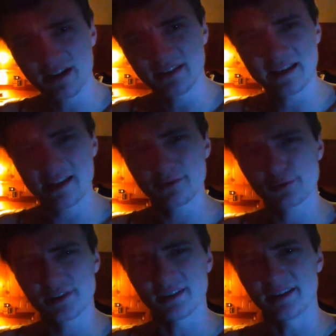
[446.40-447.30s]

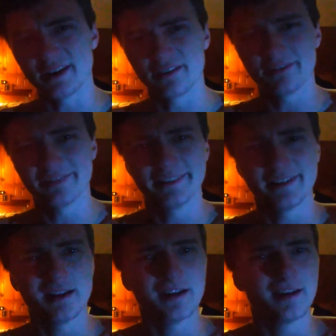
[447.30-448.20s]
a reason enough.
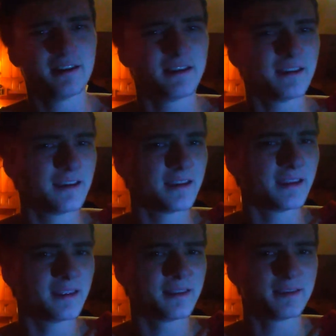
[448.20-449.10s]

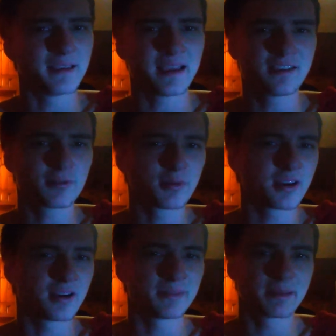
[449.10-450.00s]
And I
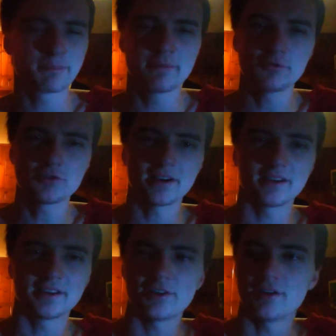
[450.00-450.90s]
swear to God, like, people
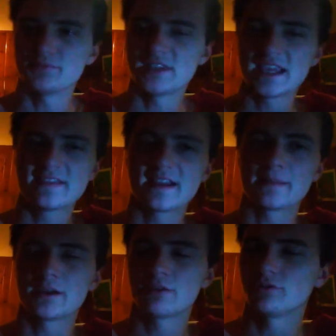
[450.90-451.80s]
trying to, you know, obtain
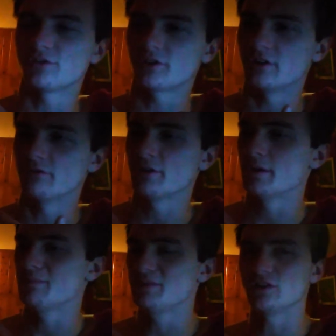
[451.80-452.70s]
that appearance
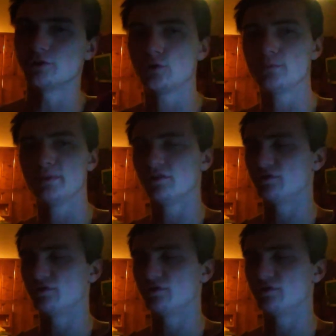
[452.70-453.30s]
of being too